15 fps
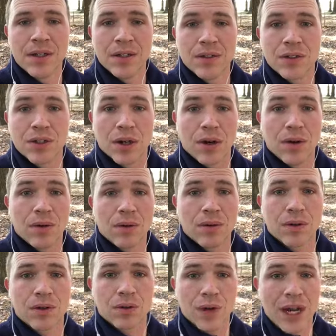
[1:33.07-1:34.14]
So
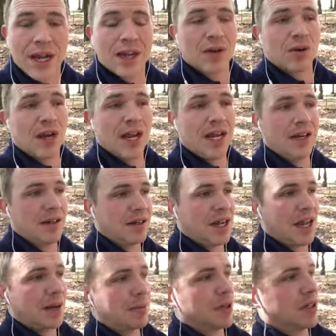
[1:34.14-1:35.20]
great
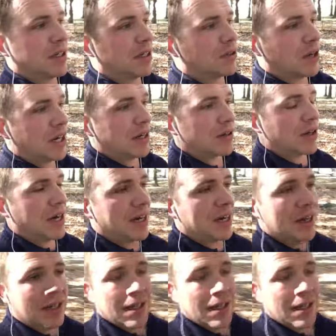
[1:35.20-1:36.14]
neighborhood, great.